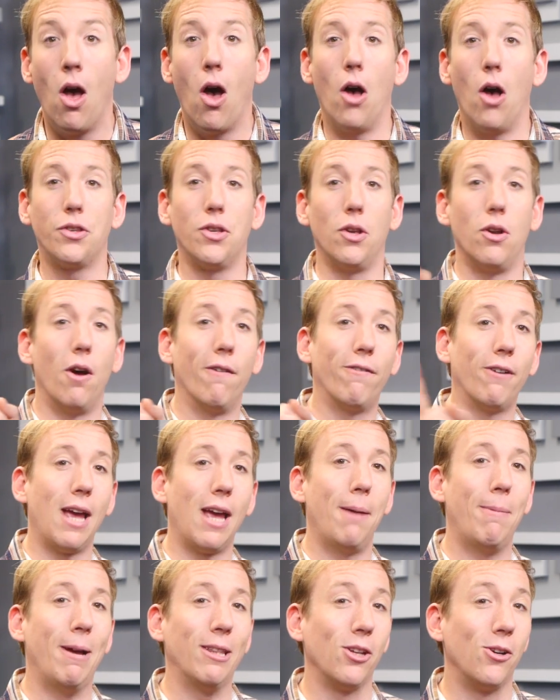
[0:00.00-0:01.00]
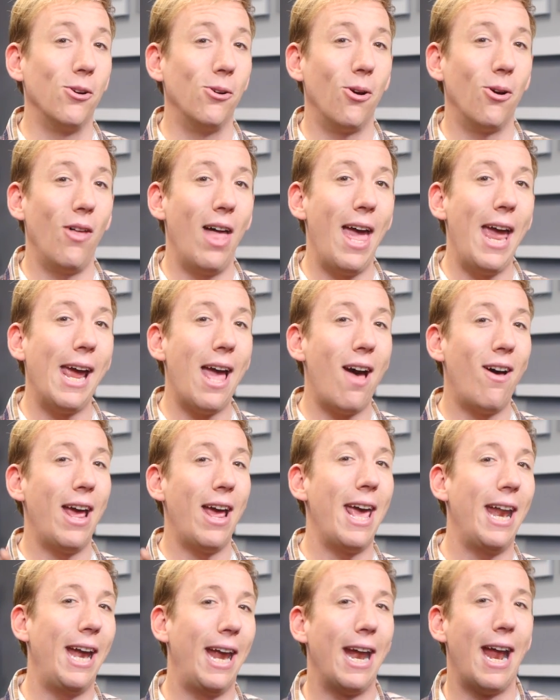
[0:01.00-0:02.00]
Also, don't forget about the Google Hangout
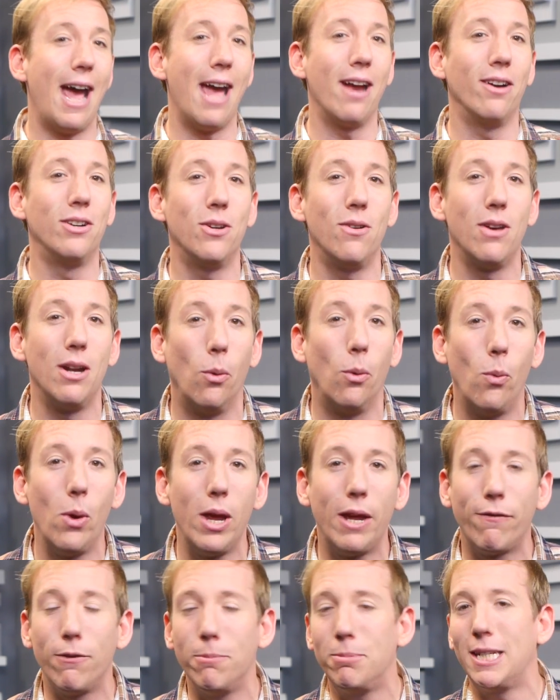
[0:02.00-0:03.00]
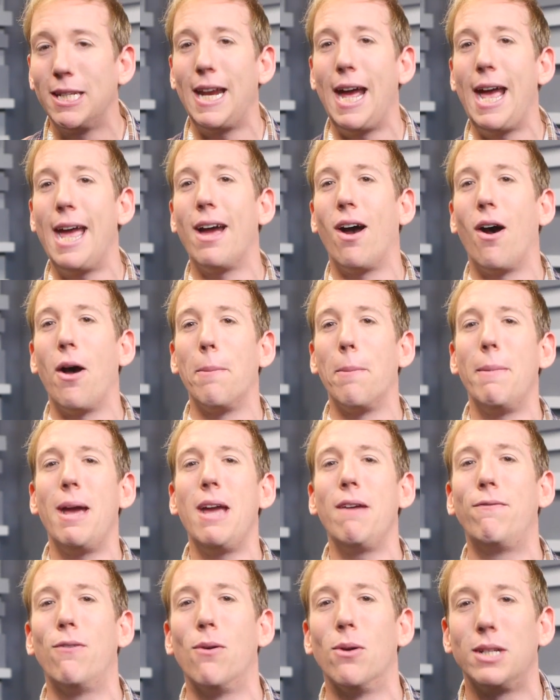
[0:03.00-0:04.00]
Annie and I are doing a week from today on
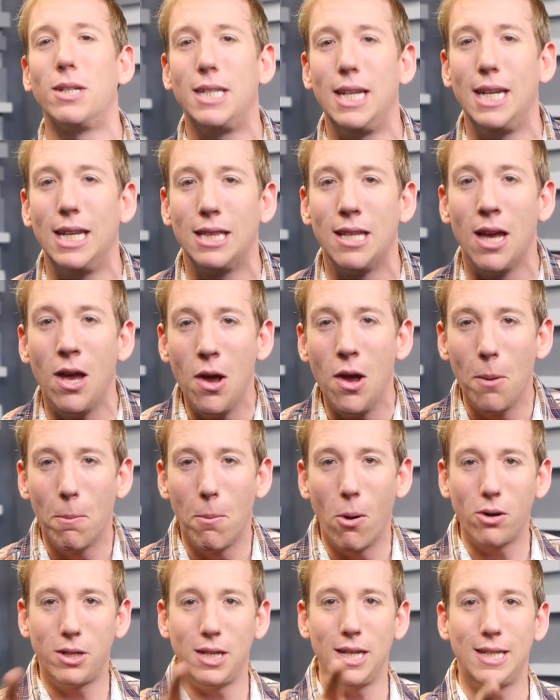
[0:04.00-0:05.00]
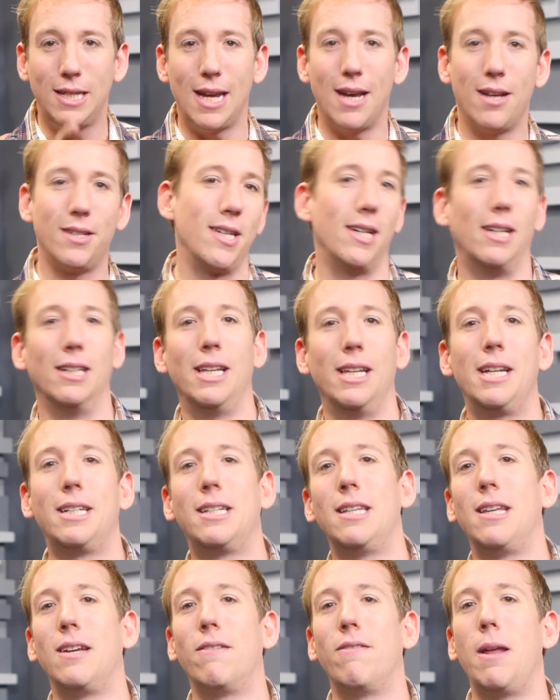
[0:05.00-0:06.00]
May 14th. More details and a link
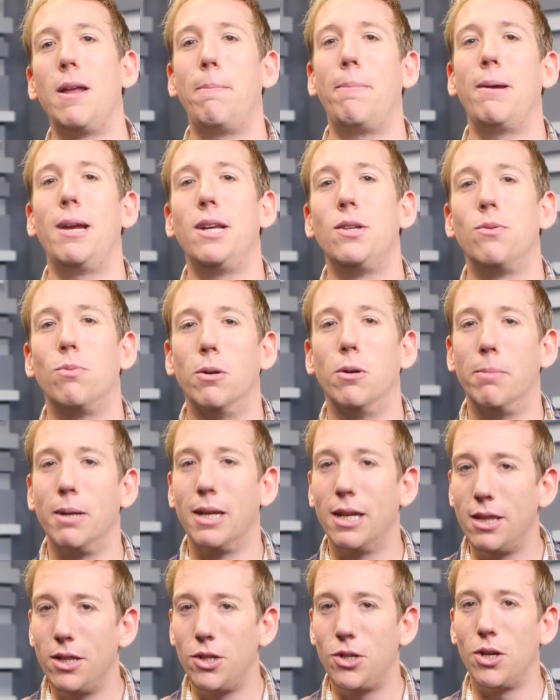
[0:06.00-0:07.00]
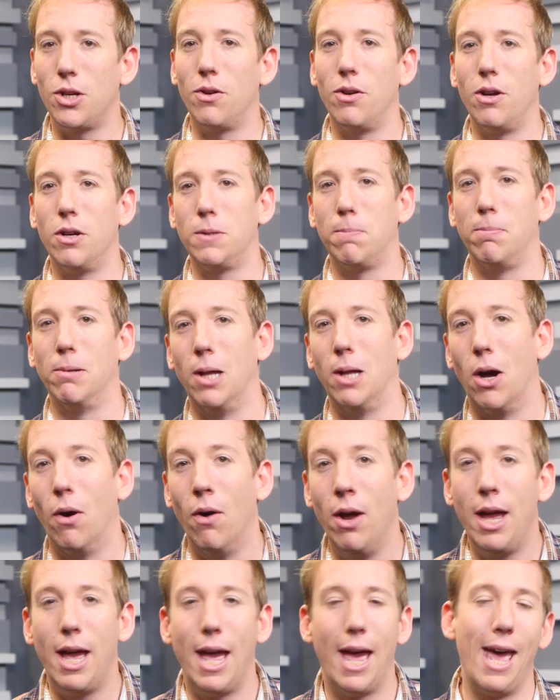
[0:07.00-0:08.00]
to the event page will be in the show notes below.